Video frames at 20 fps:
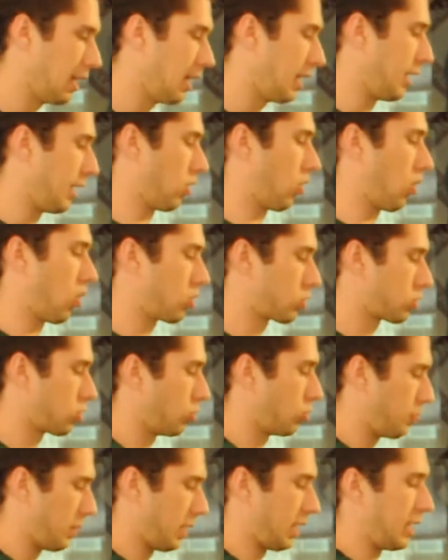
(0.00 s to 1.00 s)
It'll also
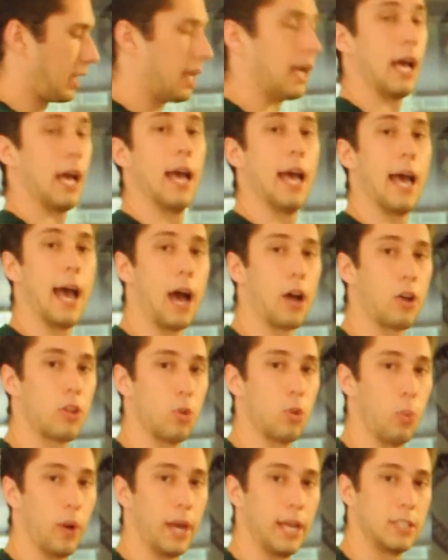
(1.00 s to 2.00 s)
be out of
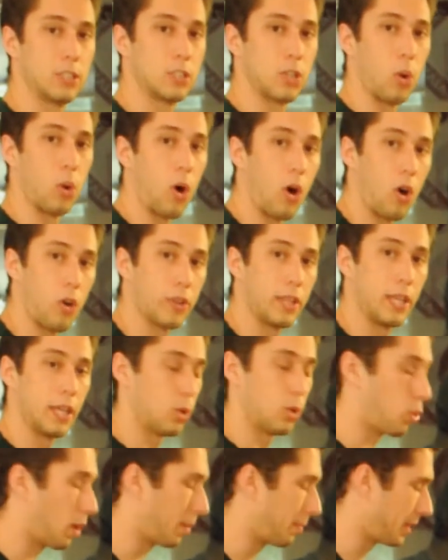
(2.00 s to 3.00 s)
the way, so all the
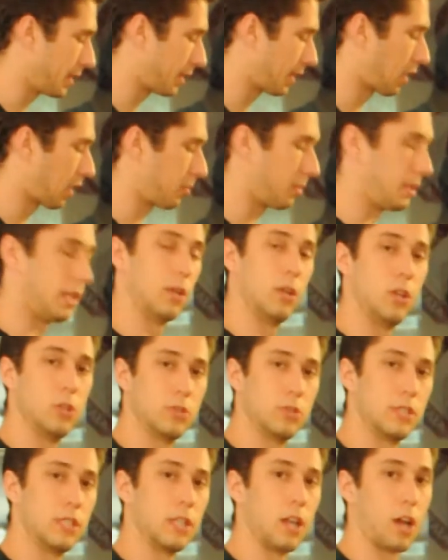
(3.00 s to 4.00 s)
equipment that I'll be
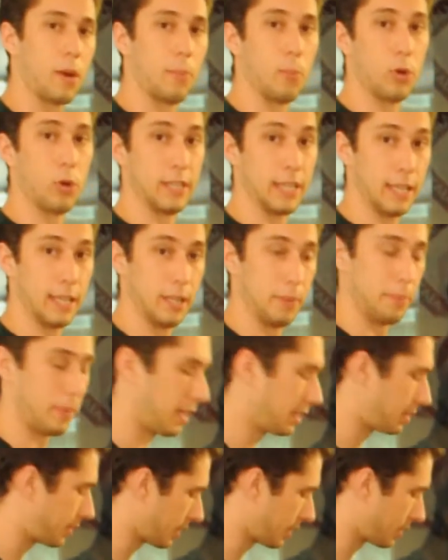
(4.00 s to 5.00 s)
using on a more daily
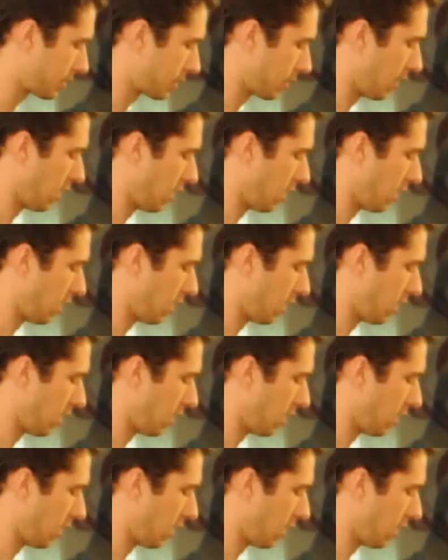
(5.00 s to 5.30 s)
basis